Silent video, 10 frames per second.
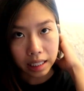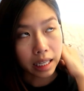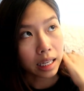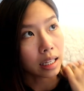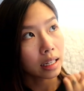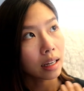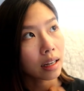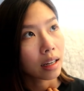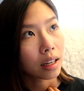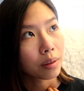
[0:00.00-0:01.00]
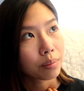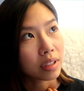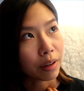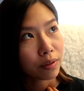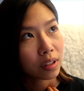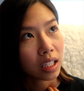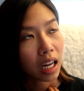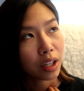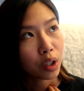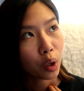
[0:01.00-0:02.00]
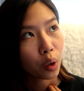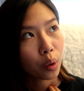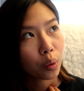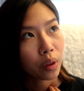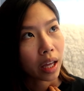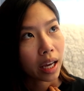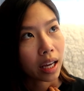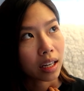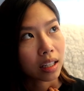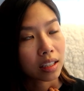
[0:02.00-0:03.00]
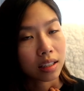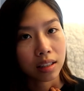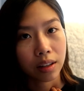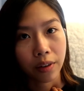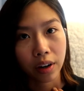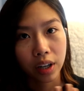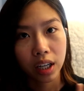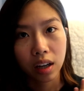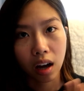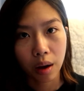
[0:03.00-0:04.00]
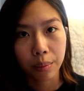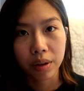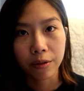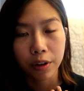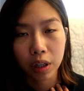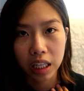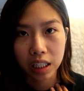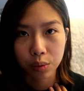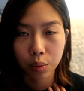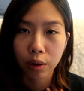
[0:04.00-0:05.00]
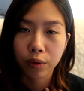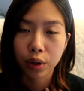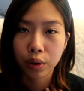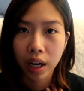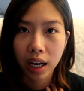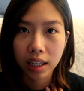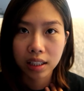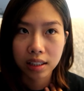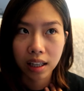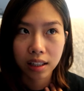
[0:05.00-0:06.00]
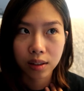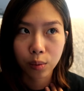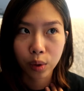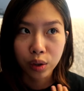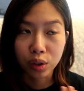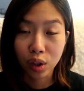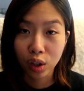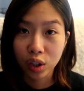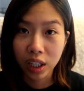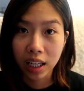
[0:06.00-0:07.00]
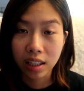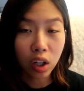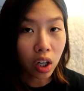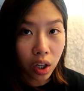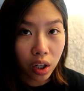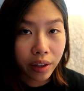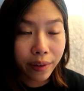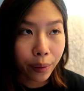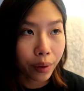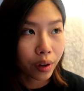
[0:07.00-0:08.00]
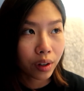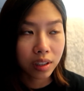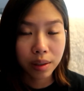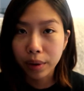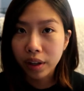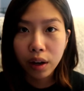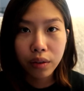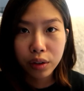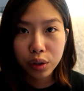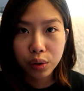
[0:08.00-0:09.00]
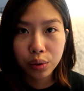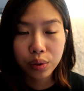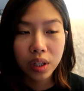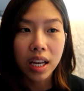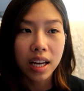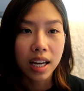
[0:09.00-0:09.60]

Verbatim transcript: and uh, definitely I know that this is a very common feeling as well for you guys that when you start to get GERD or some of the health issues